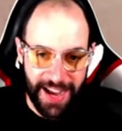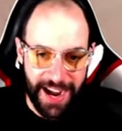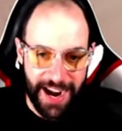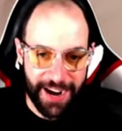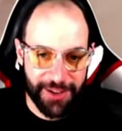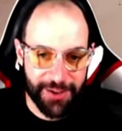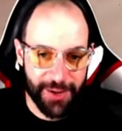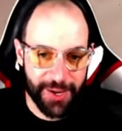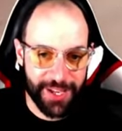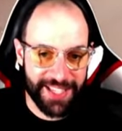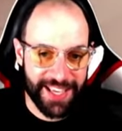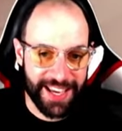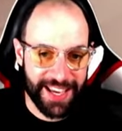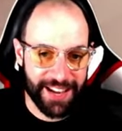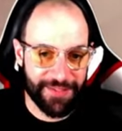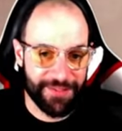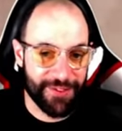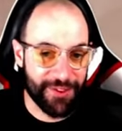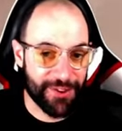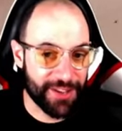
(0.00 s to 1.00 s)
Are you
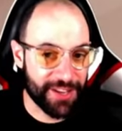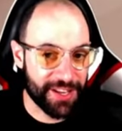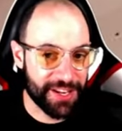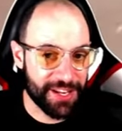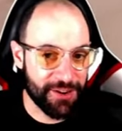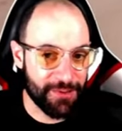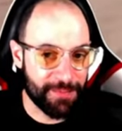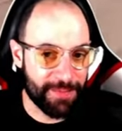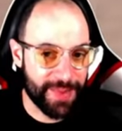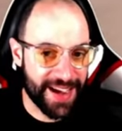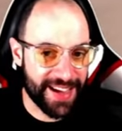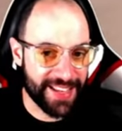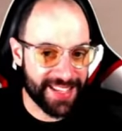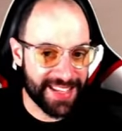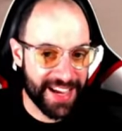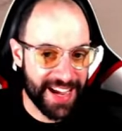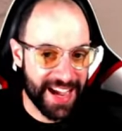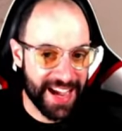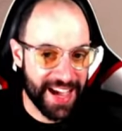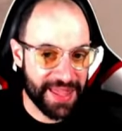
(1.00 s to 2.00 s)
excited for the new
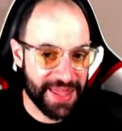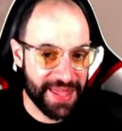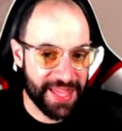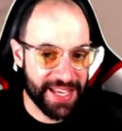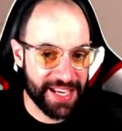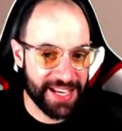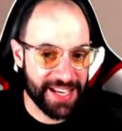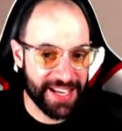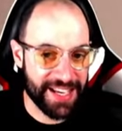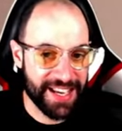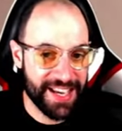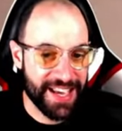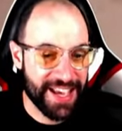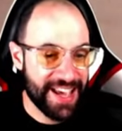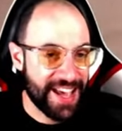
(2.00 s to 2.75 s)
patch and the